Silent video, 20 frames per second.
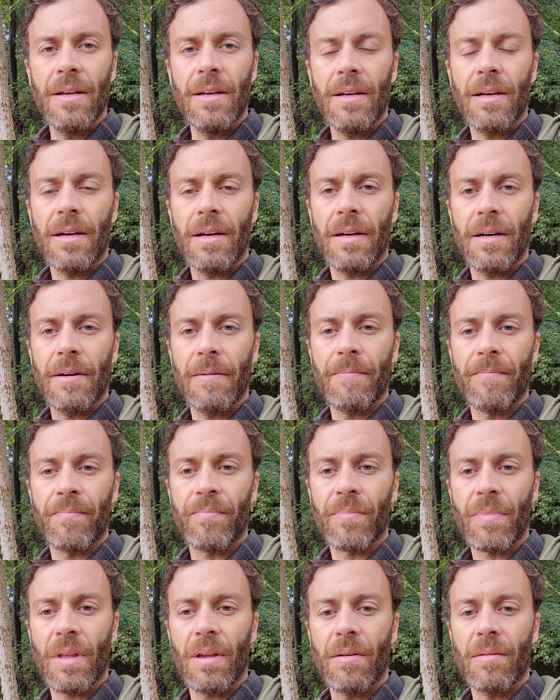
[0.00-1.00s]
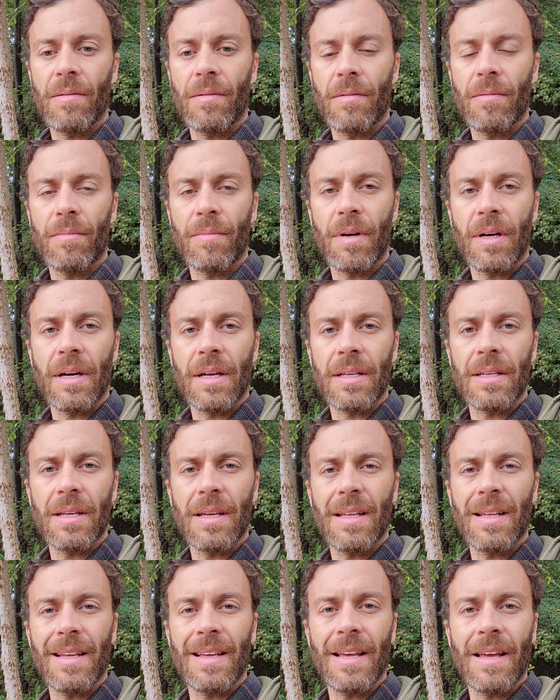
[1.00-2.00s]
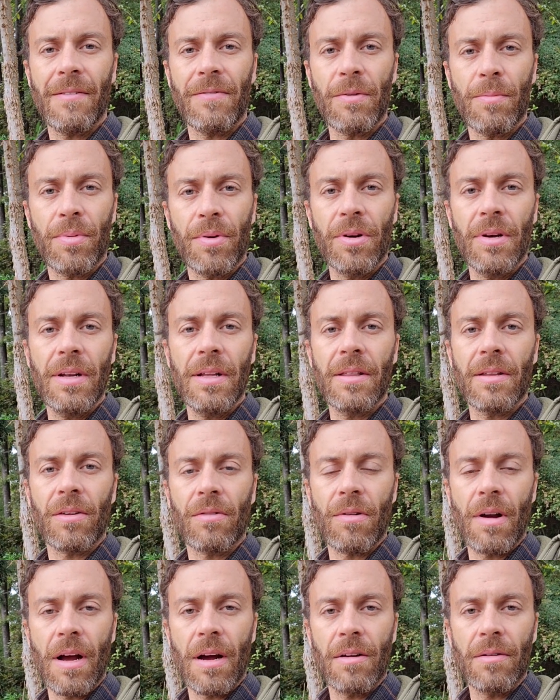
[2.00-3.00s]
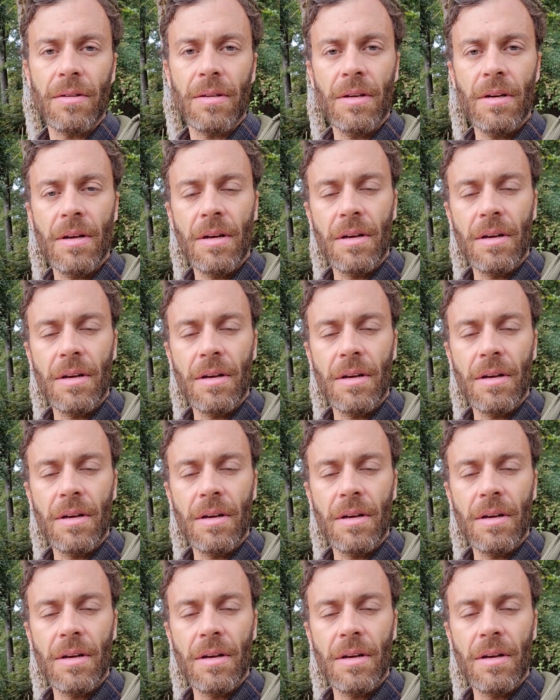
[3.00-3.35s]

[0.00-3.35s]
but if you put it in the ground,